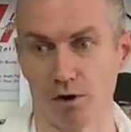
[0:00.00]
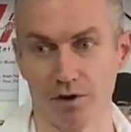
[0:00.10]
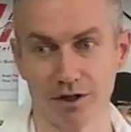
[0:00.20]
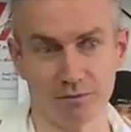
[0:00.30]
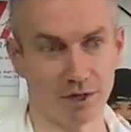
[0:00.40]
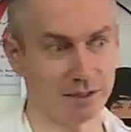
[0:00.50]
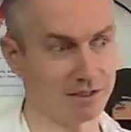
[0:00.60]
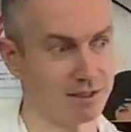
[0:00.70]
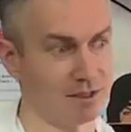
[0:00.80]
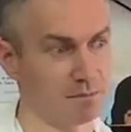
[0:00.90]
are you going to find
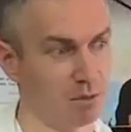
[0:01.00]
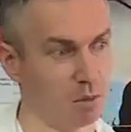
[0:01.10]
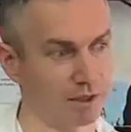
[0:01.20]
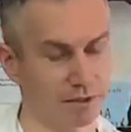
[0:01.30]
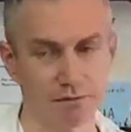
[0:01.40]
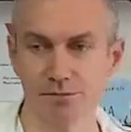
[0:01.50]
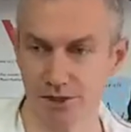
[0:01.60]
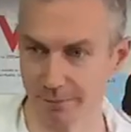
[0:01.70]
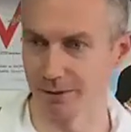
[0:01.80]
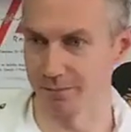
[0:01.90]
these things midwinter?
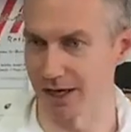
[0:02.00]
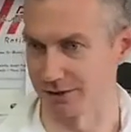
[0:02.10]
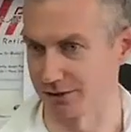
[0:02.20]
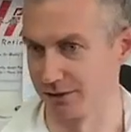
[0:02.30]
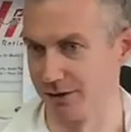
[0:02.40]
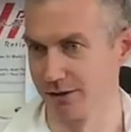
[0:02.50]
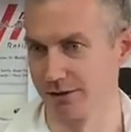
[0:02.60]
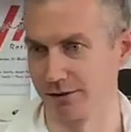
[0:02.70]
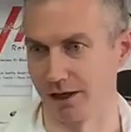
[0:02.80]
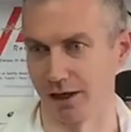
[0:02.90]
Some of them, yes.
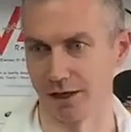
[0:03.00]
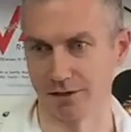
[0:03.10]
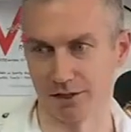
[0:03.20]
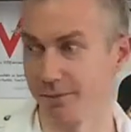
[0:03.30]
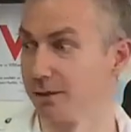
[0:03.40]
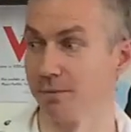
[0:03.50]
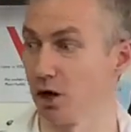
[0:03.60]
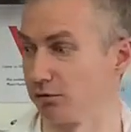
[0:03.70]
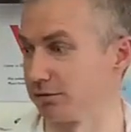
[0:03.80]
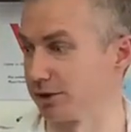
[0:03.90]
Uh, some of them,
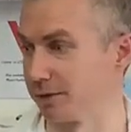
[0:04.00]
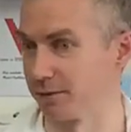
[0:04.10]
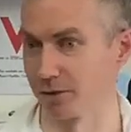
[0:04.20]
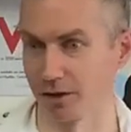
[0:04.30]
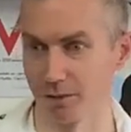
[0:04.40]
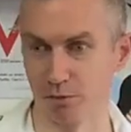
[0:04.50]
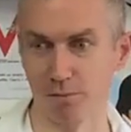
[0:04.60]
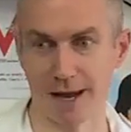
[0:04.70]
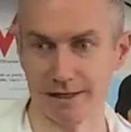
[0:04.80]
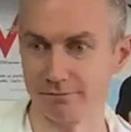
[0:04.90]
no. Some of them are going to
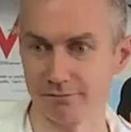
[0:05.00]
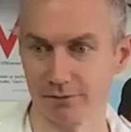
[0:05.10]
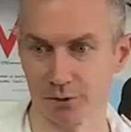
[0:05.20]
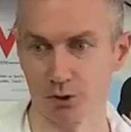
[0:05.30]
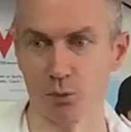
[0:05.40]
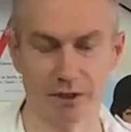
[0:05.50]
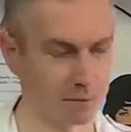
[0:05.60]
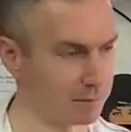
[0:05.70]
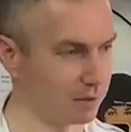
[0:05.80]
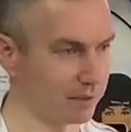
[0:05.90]
brumate during the winter
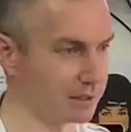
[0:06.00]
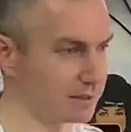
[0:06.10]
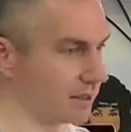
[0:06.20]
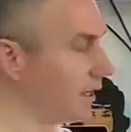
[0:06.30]
periods and